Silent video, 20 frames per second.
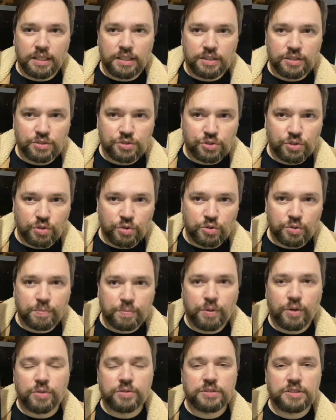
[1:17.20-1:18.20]
Jean-Luc
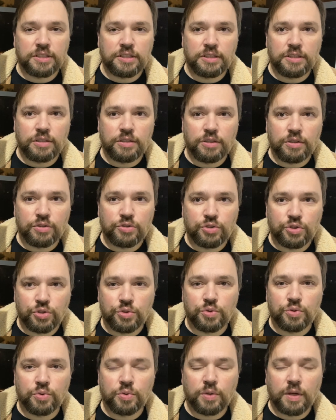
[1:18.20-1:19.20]
Ponty
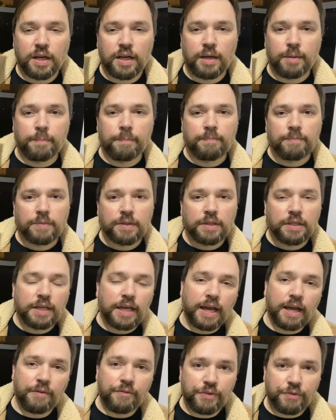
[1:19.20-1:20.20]
to
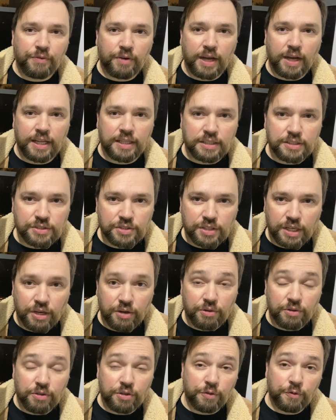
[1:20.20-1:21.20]
have the violin
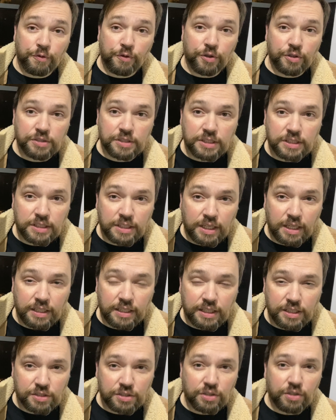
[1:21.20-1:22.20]
chair in the first
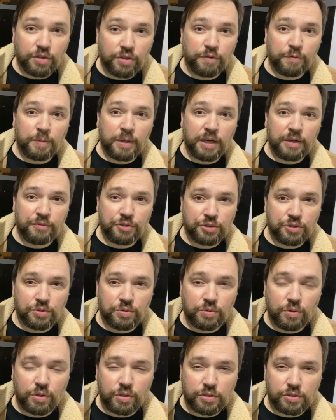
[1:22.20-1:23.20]
incarnation of Mahavishnu
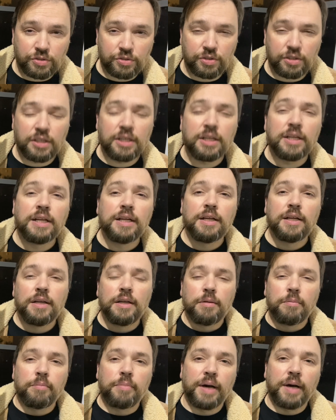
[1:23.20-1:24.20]
Orchestra,
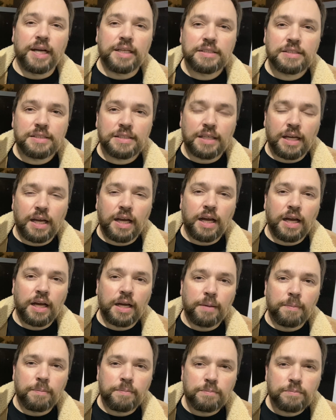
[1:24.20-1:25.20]
but
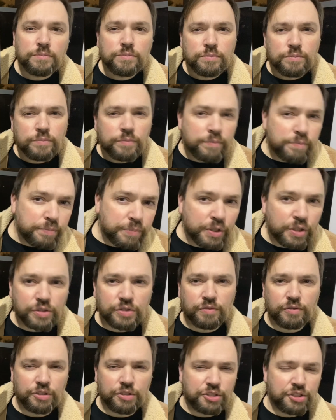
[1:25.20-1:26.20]
because of
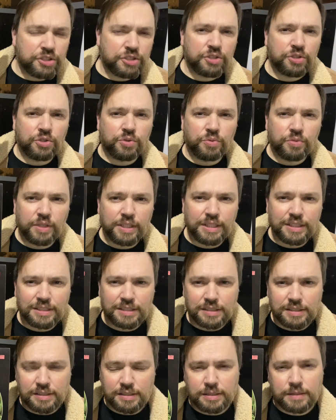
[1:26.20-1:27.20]
logistical
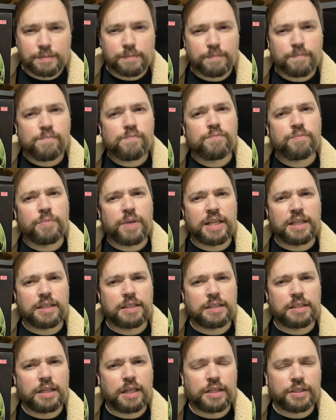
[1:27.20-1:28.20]
reasons, mainly
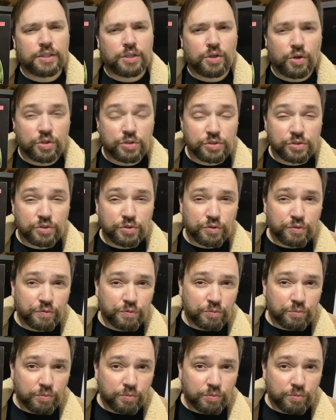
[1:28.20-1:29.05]
like the cost of